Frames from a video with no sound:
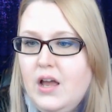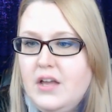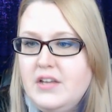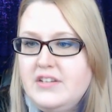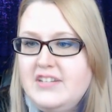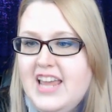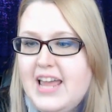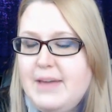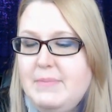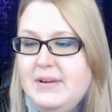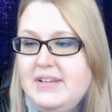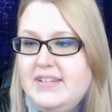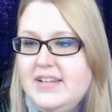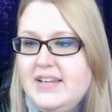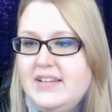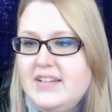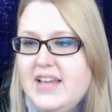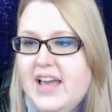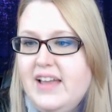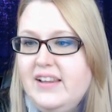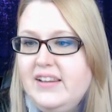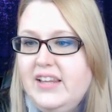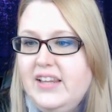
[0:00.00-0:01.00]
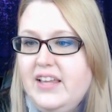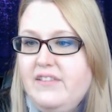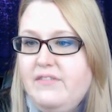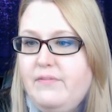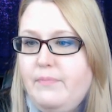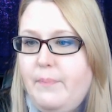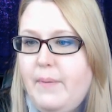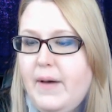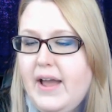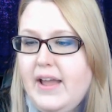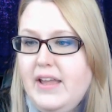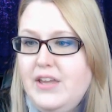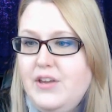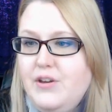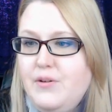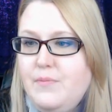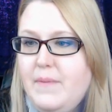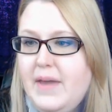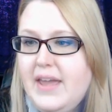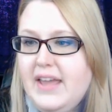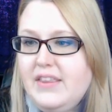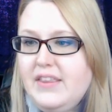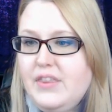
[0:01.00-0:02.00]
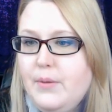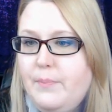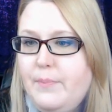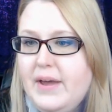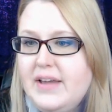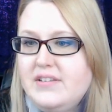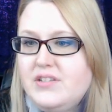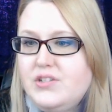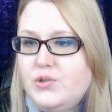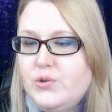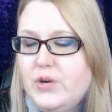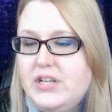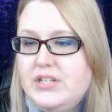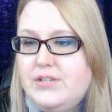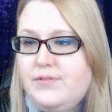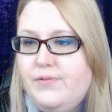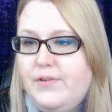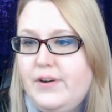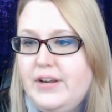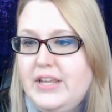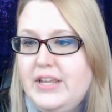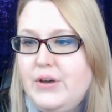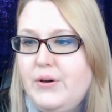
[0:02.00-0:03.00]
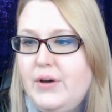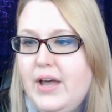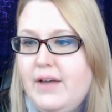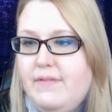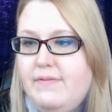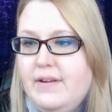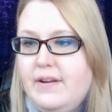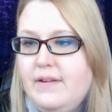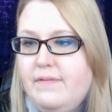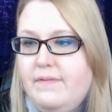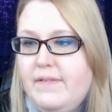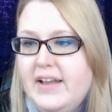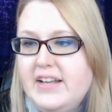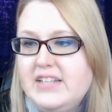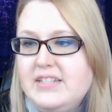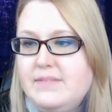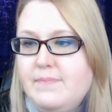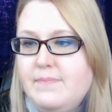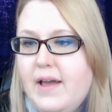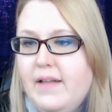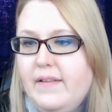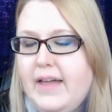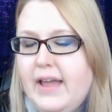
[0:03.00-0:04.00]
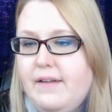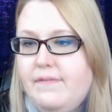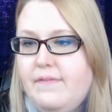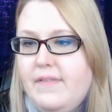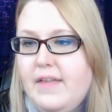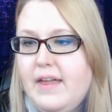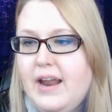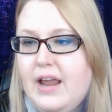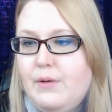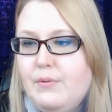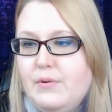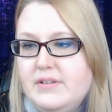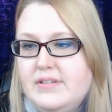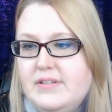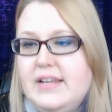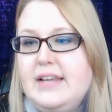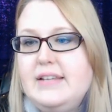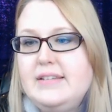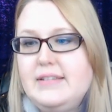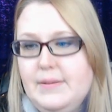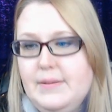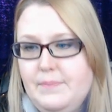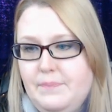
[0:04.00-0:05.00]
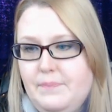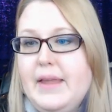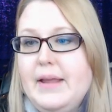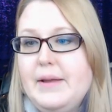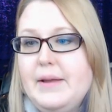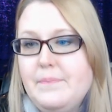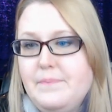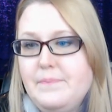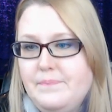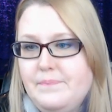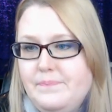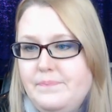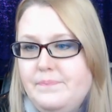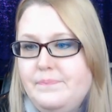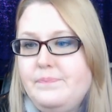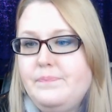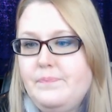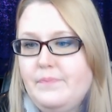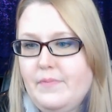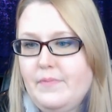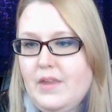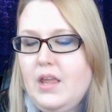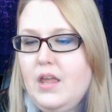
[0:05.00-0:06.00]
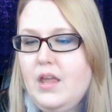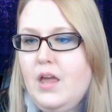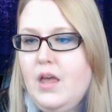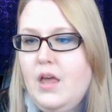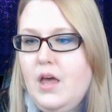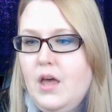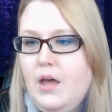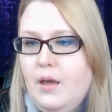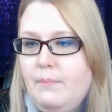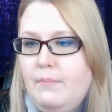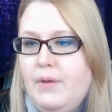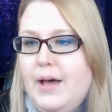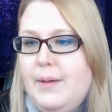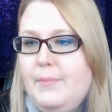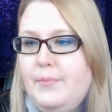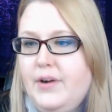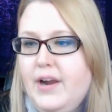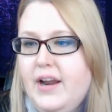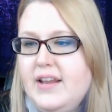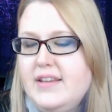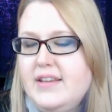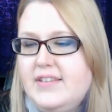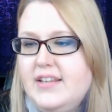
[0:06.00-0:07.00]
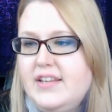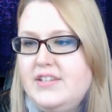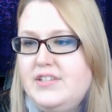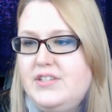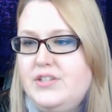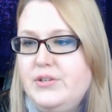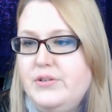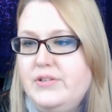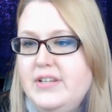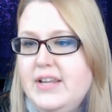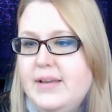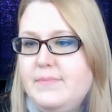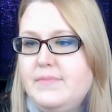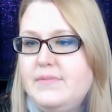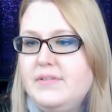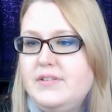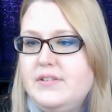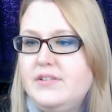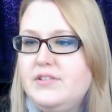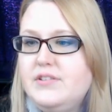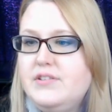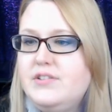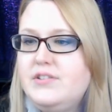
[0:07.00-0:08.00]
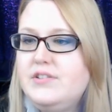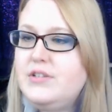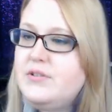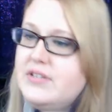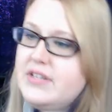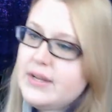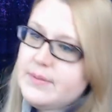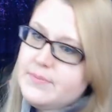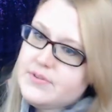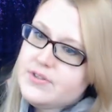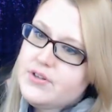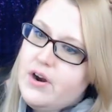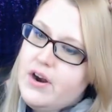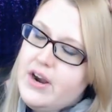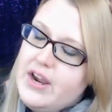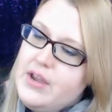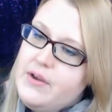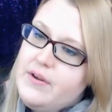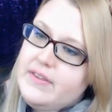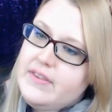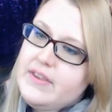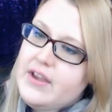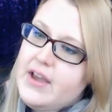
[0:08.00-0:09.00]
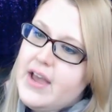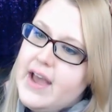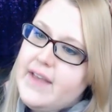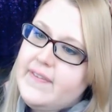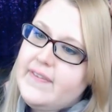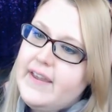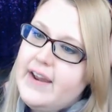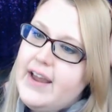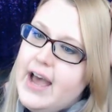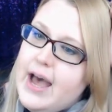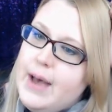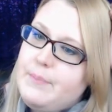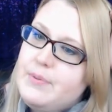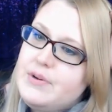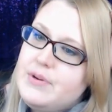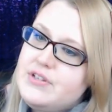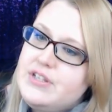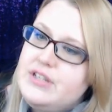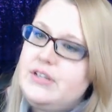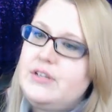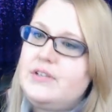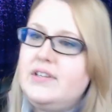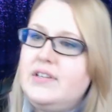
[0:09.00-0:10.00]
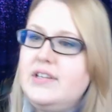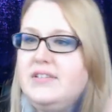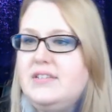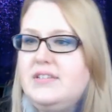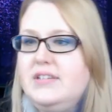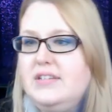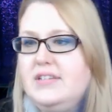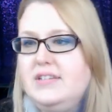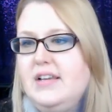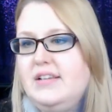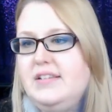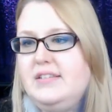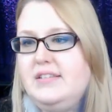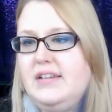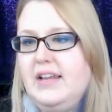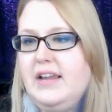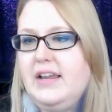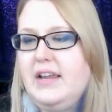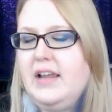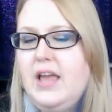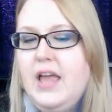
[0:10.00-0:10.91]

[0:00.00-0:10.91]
Tammy says, I live by you, make the best choice for you. If it affects my life, then I will say something. Pomegranate says, Susie, I'm, Susan, I'm sorry you had that happen to you. That's disgusting.